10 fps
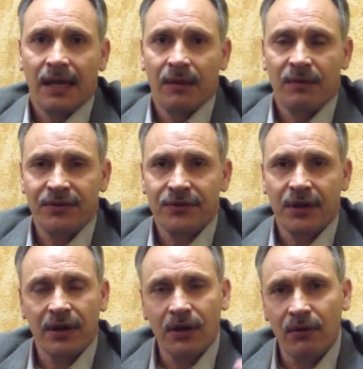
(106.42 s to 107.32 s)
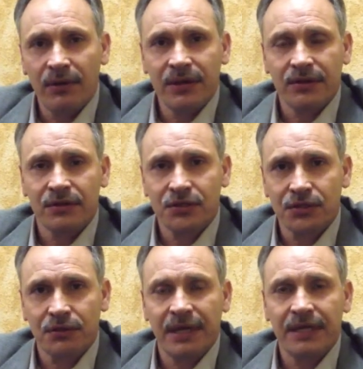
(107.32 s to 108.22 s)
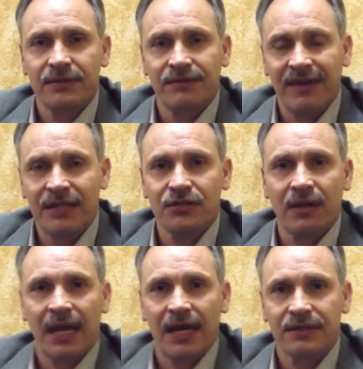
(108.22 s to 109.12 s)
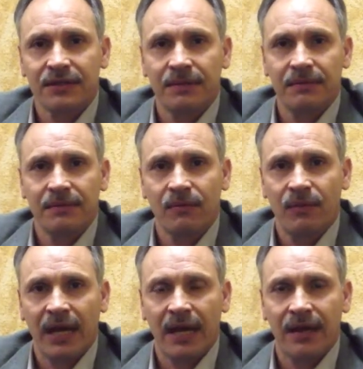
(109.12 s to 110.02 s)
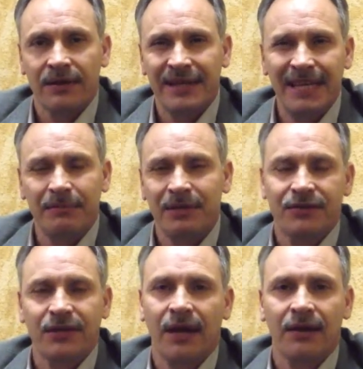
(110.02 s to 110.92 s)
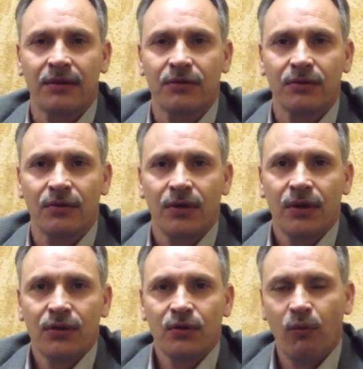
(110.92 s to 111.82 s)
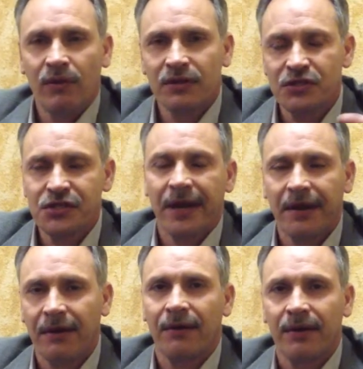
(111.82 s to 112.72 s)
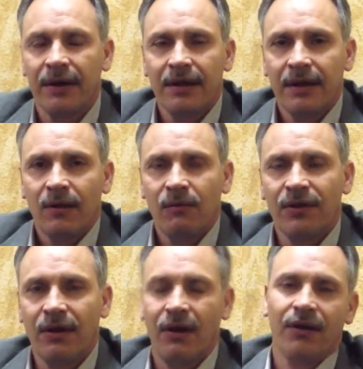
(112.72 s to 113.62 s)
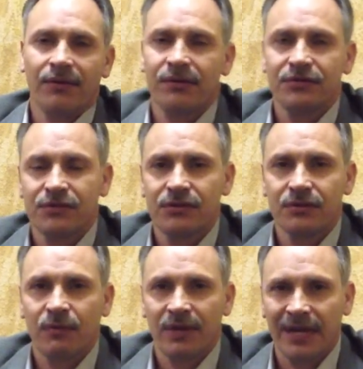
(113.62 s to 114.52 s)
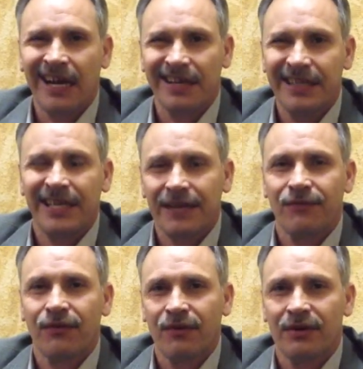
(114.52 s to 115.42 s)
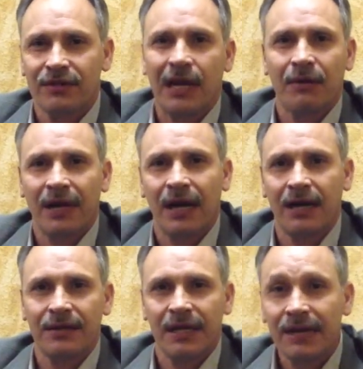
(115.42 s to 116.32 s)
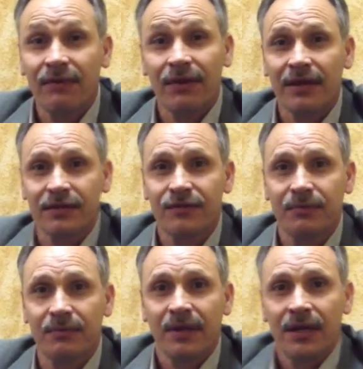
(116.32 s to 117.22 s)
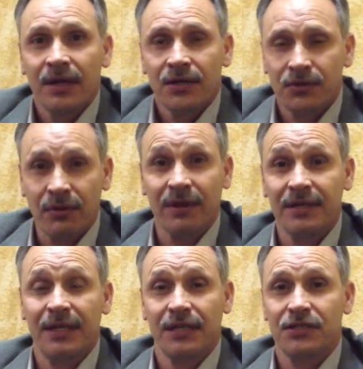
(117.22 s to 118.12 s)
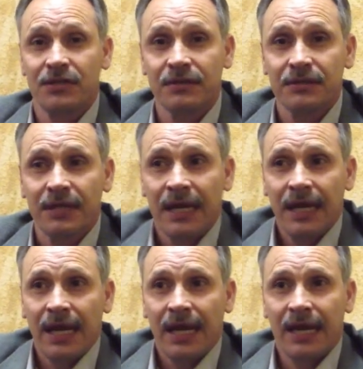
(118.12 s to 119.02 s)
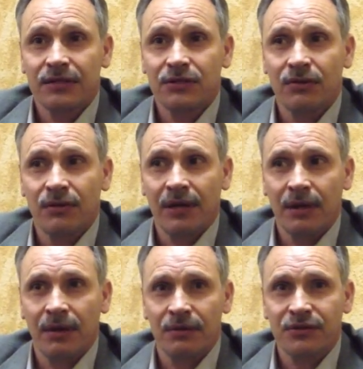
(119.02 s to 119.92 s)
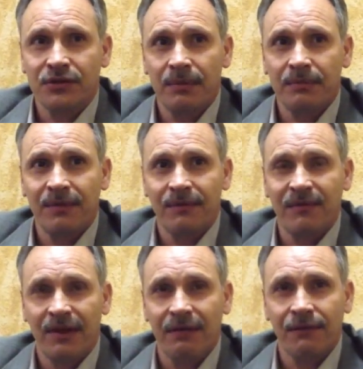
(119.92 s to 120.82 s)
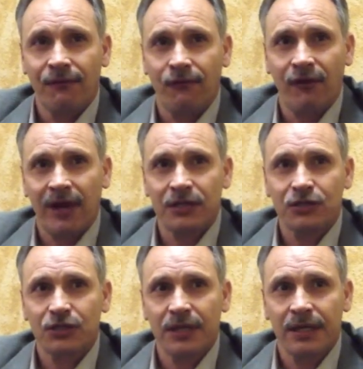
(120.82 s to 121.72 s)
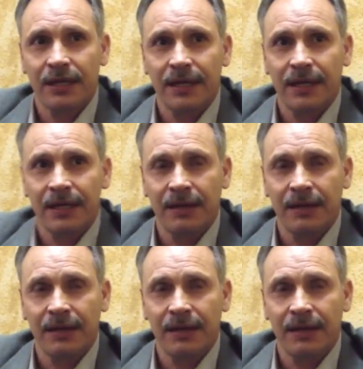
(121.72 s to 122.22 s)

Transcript: We started going into the streets, evangelizing. We had a deep desire to want to share with others what God did for us, how God delivered us from drug addictions. And so it was something very fresh in the